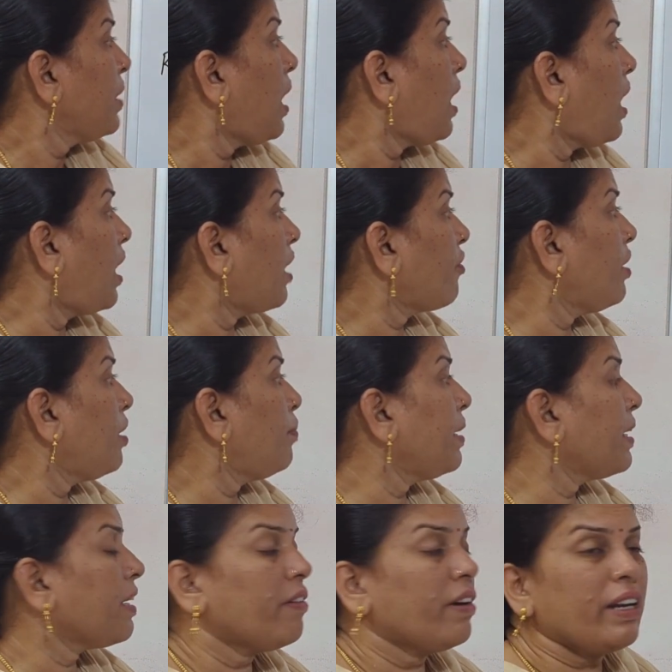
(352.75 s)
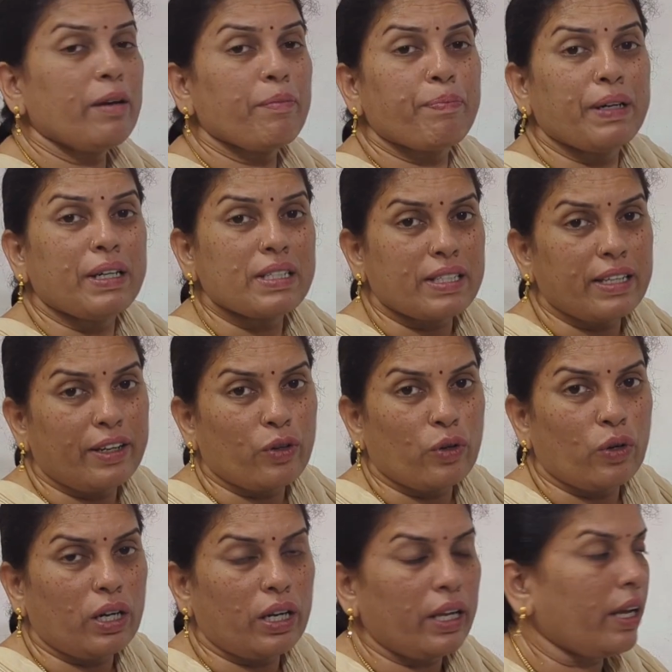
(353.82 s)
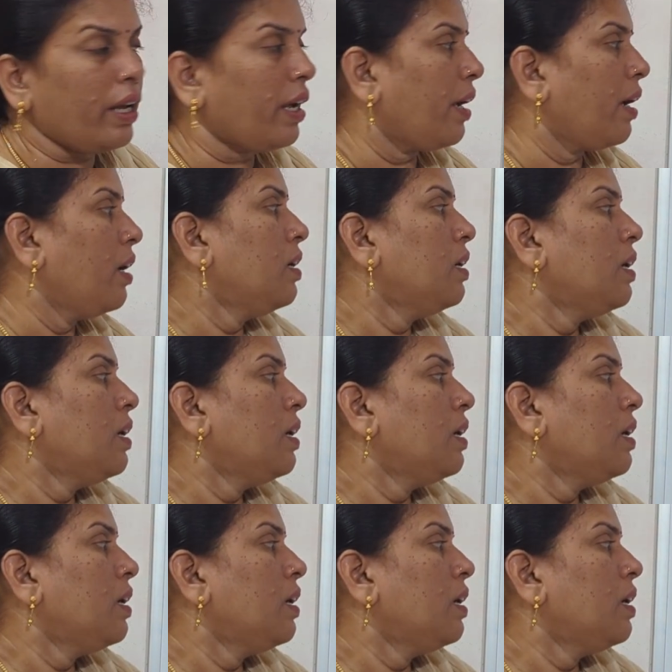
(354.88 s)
R will be given in percent only.